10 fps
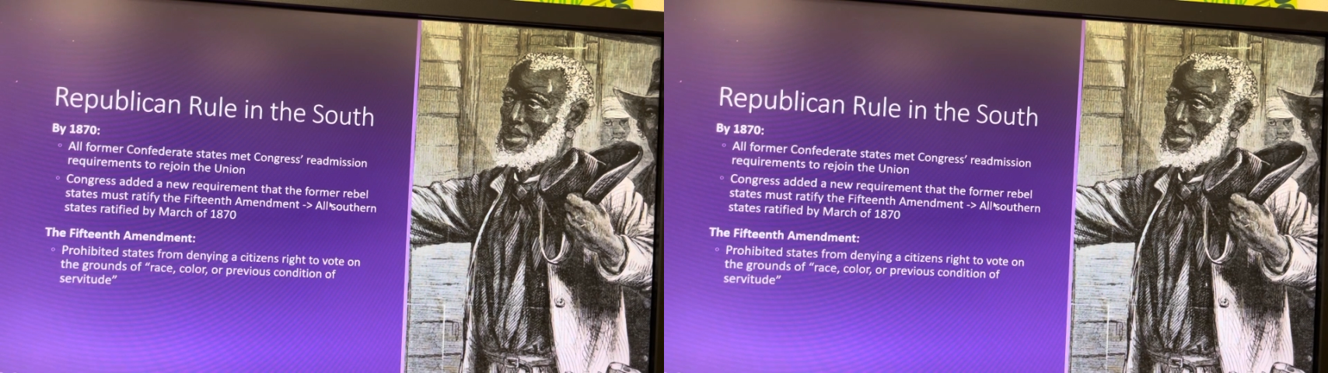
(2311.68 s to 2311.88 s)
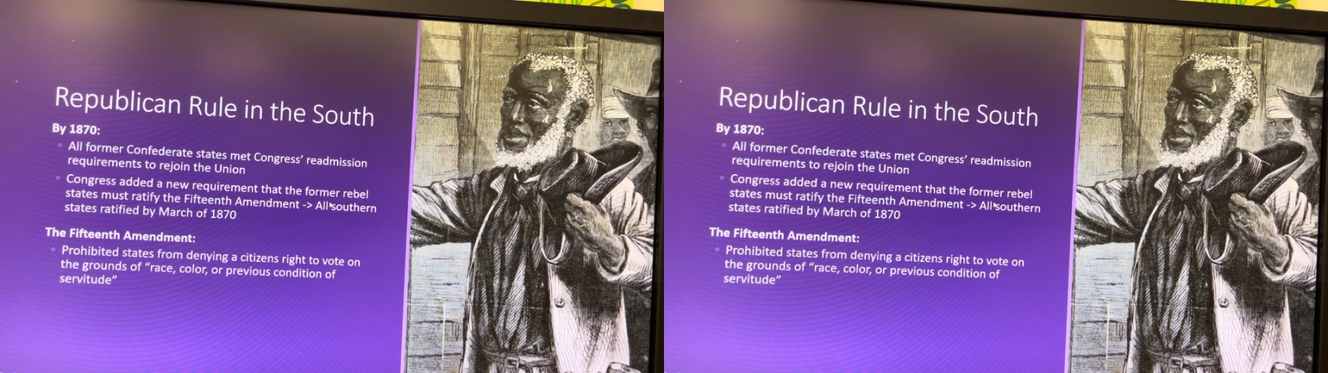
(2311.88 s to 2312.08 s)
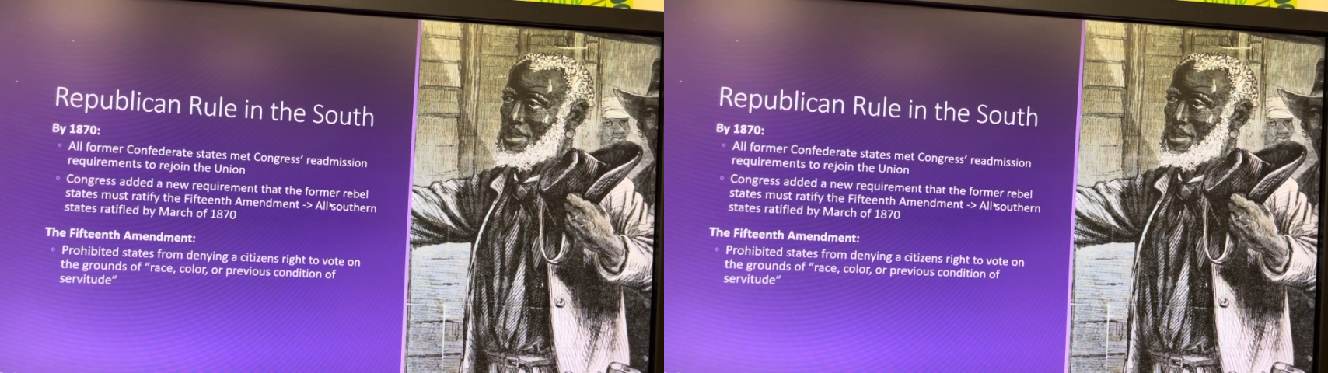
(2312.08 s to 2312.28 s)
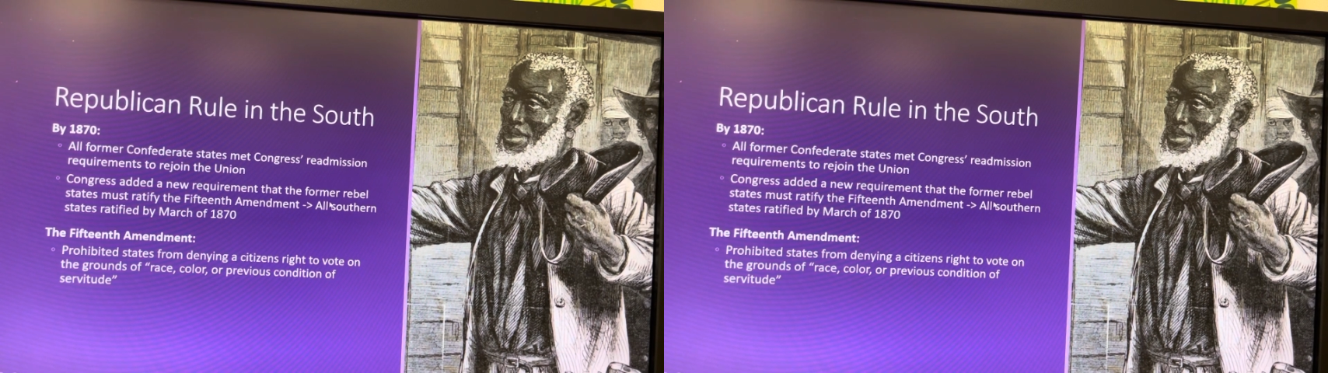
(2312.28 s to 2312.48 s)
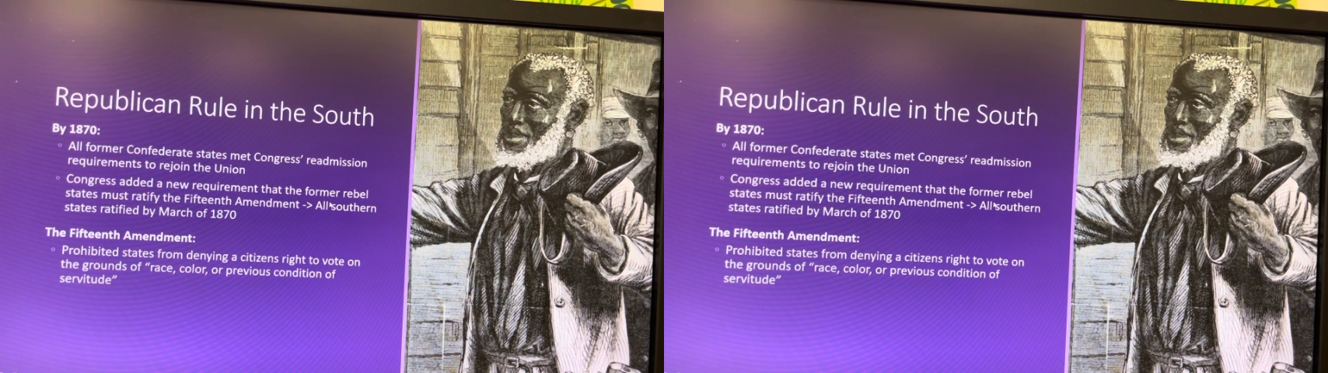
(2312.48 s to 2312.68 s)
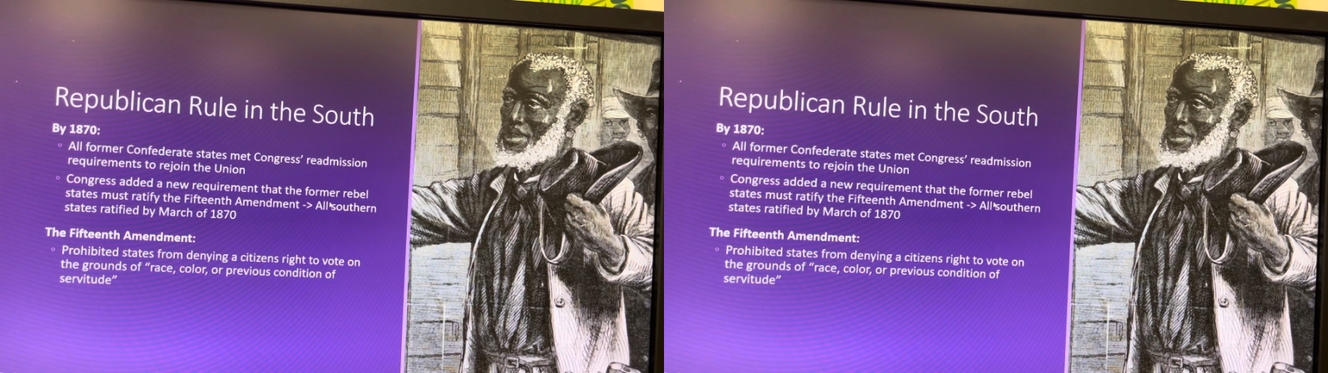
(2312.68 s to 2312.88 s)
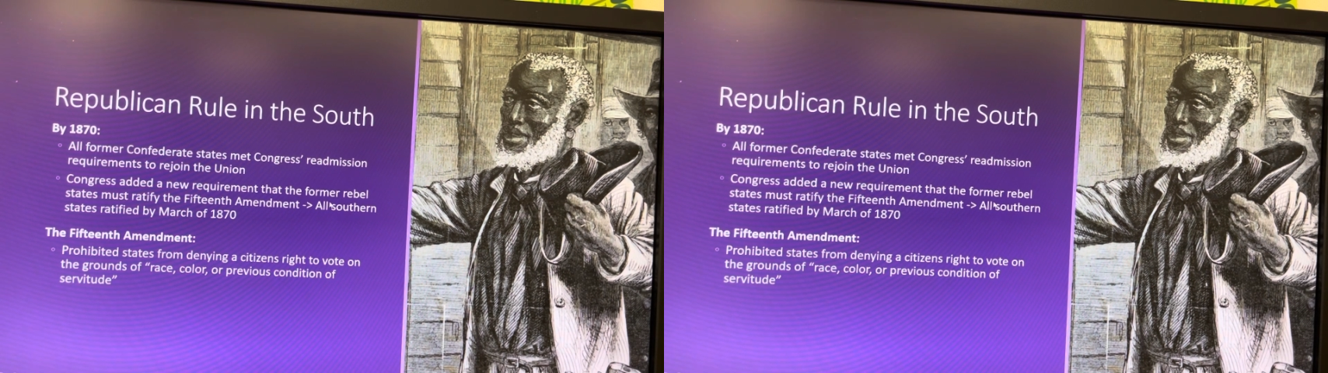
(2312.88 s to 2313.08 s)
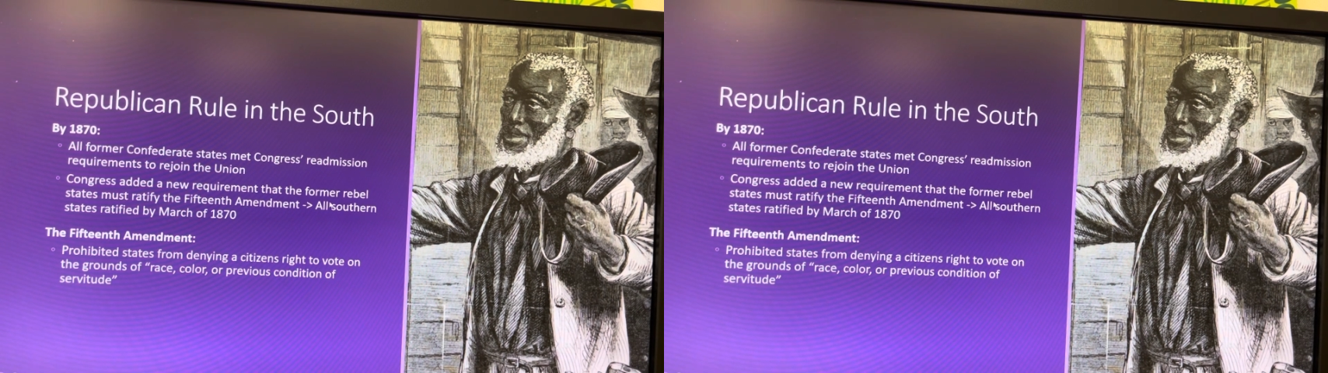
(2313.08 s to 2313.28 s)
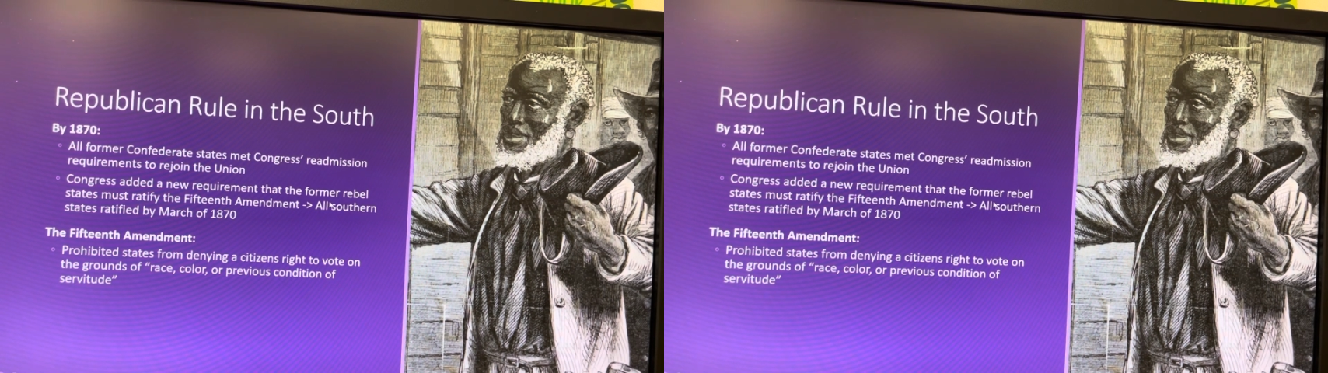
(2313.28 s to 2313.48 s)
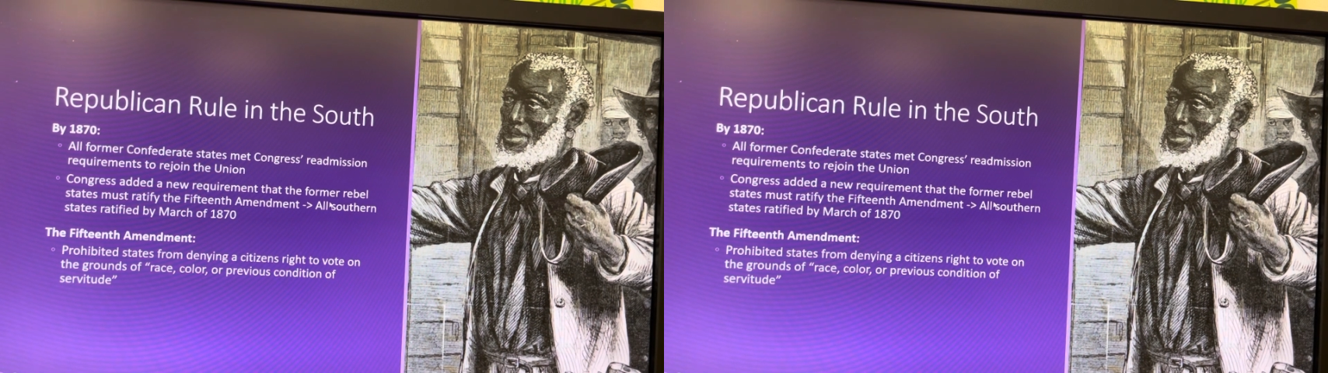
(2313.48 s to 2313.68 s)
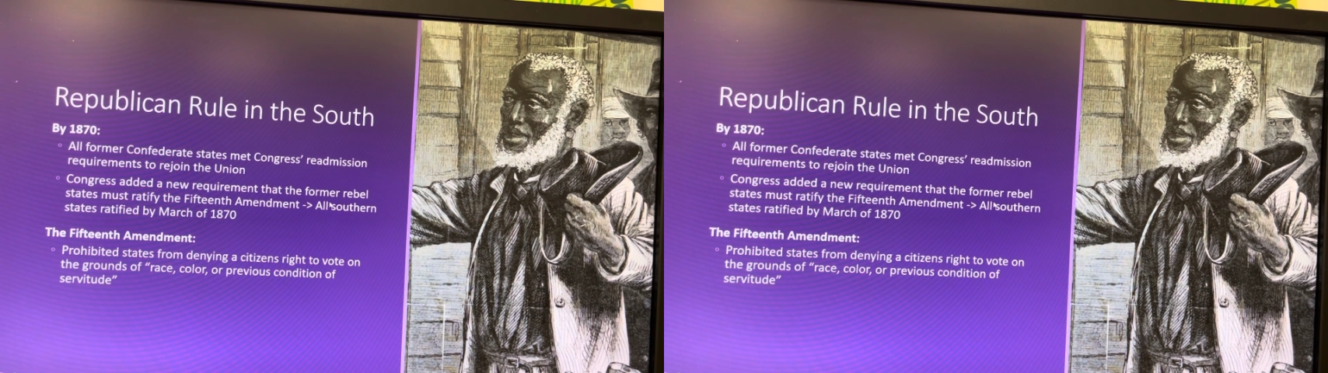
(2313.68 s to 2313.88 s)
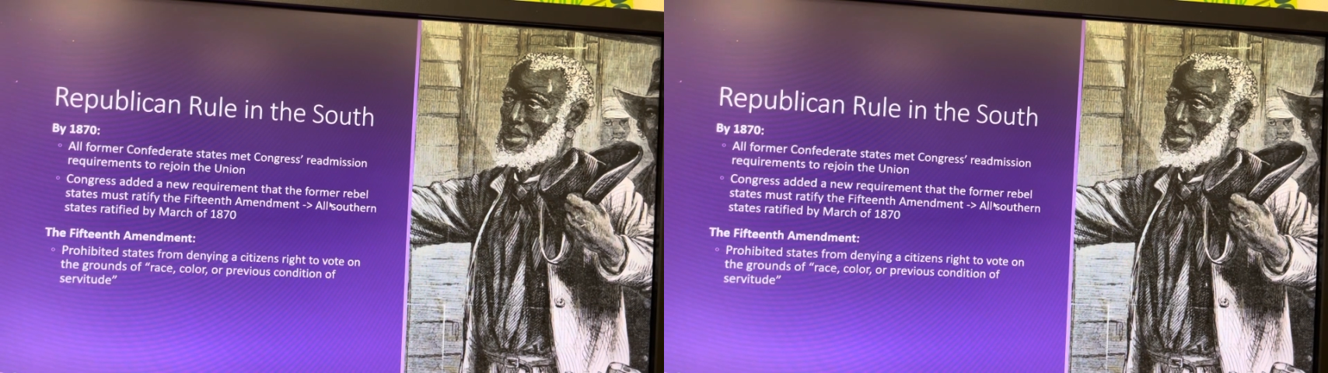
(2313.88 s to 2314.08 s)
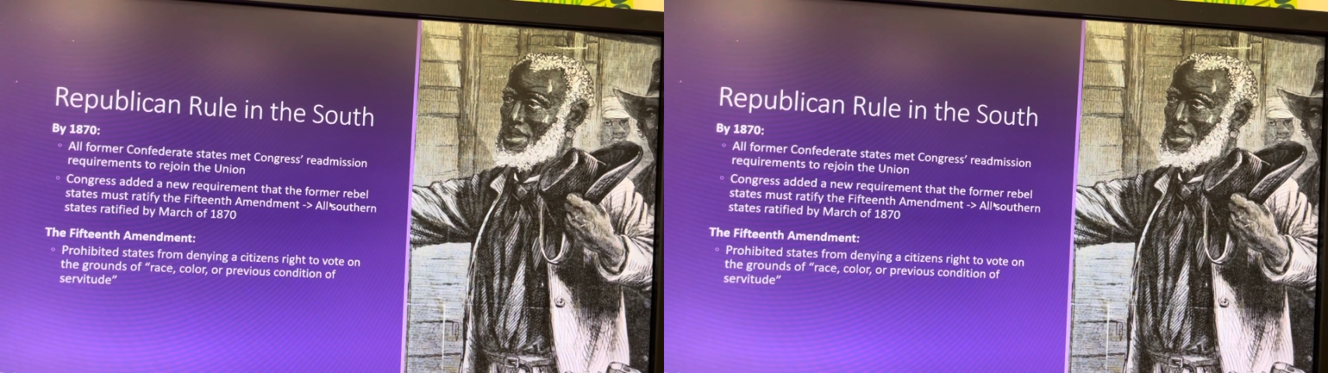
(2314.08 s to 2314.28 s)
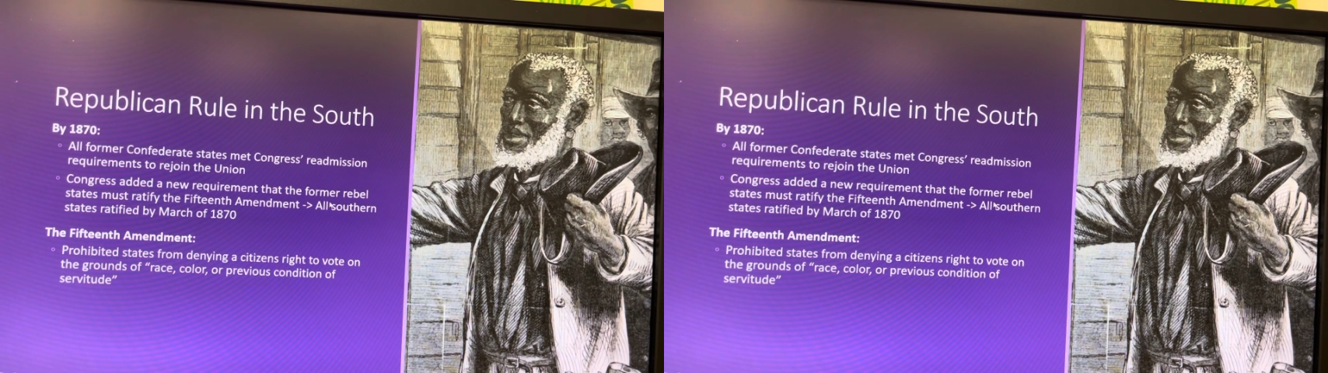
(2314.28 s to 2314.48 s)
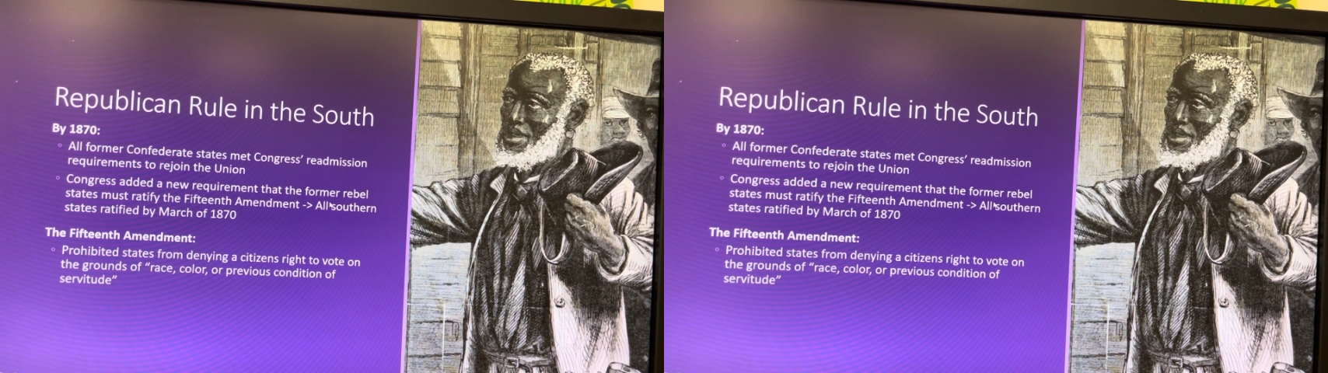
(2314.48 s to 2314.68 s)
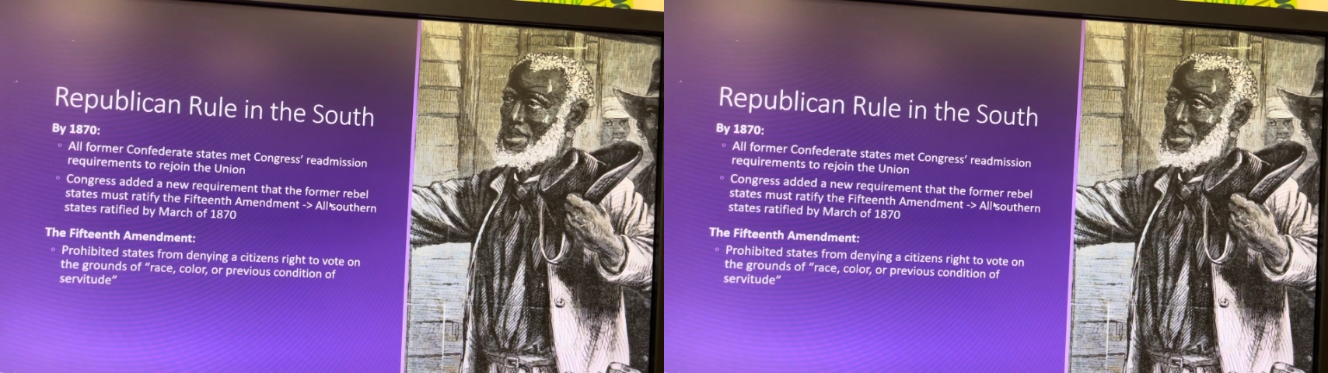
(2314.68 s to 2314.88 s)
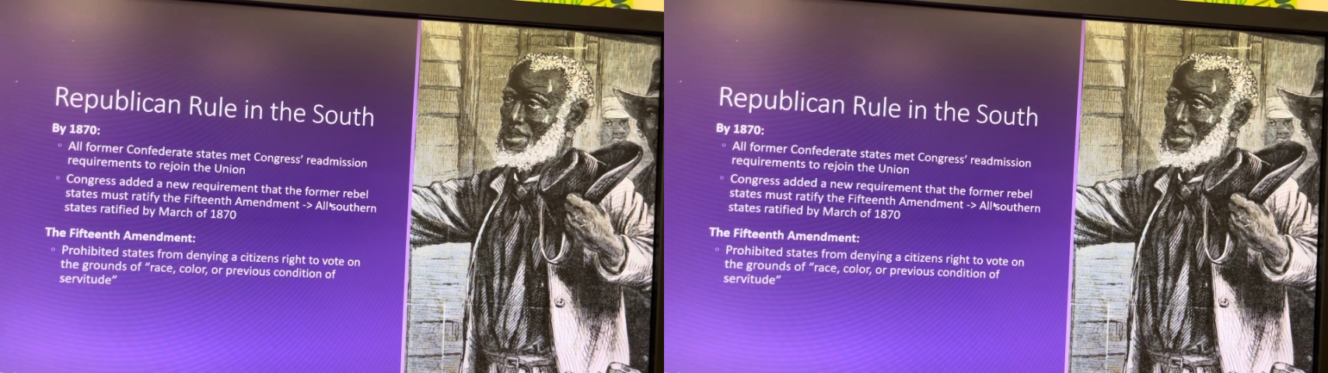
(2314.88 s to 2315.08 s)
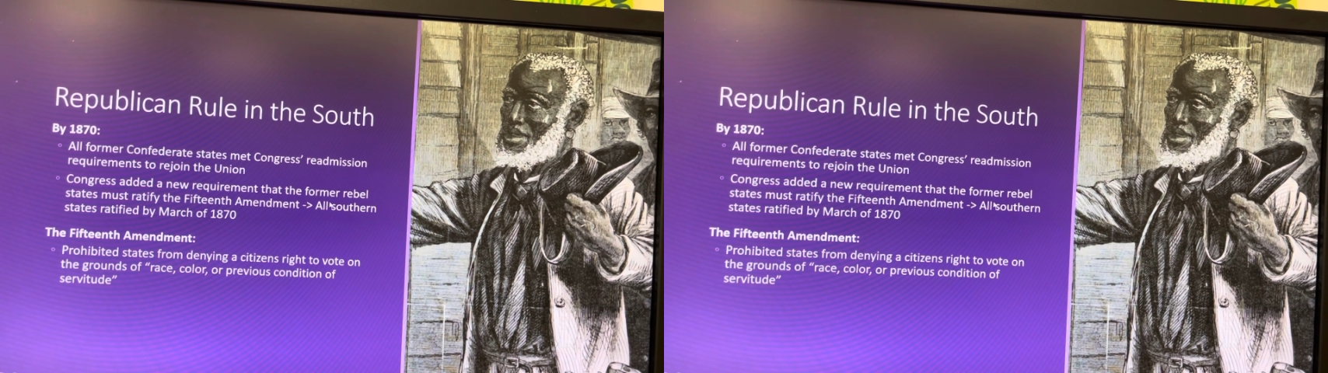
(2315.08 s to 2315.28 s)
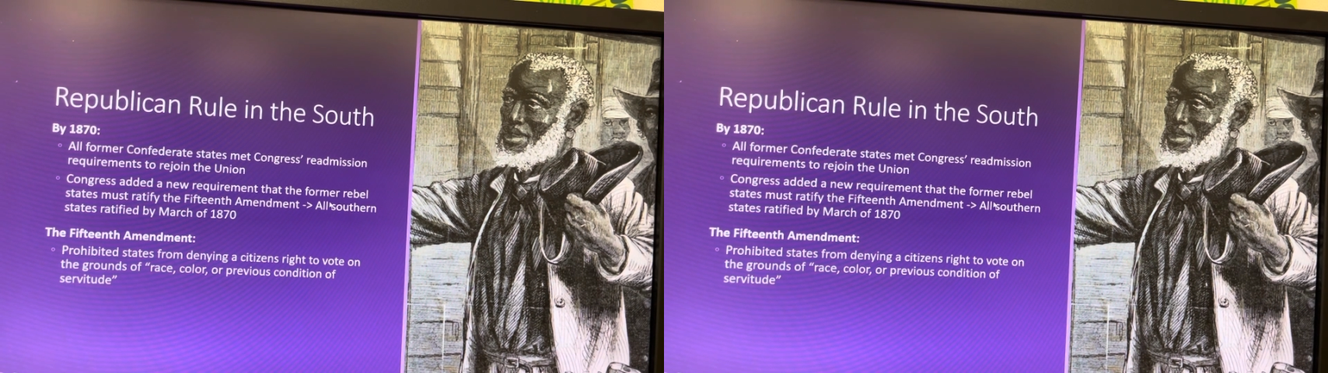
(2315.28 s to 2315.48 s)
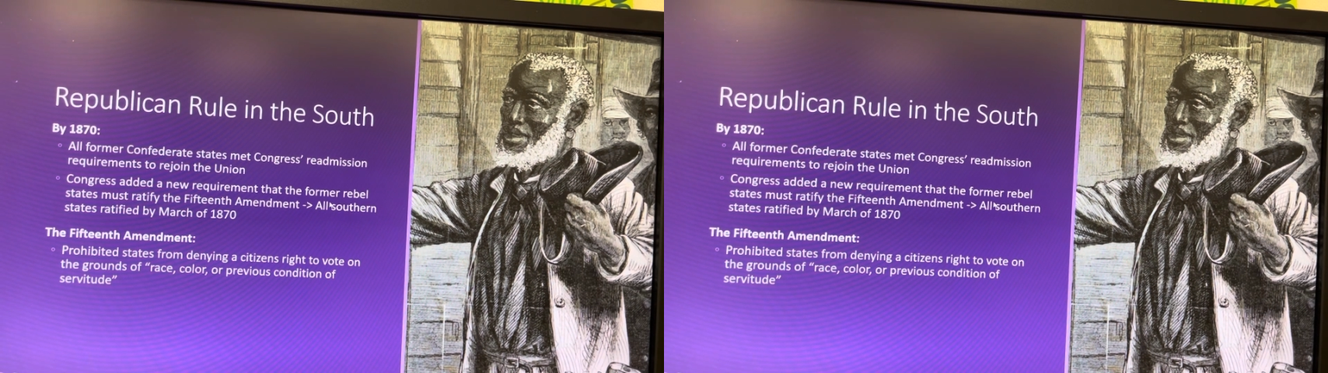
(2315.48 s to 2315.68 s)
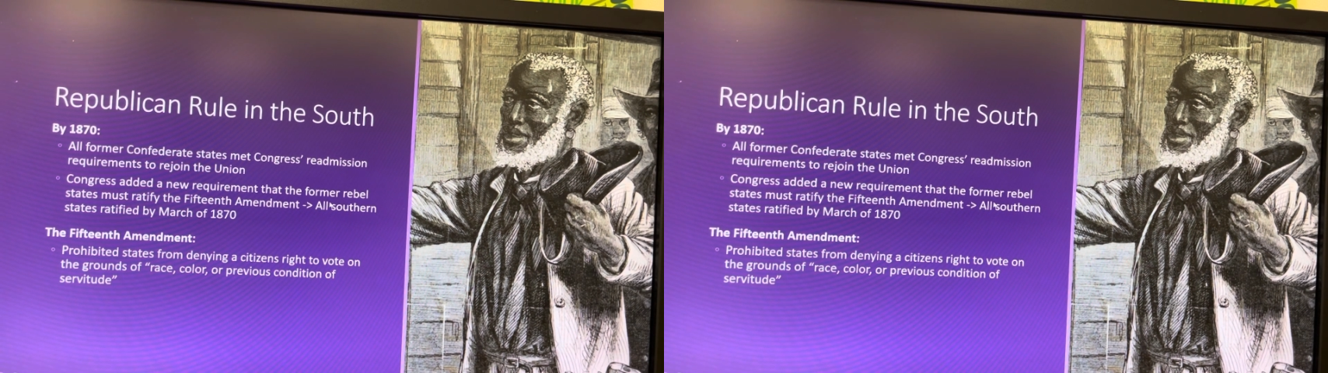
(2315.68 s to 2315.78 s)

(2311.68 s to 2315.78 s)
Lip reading: No face is visible, so there are no lips to read.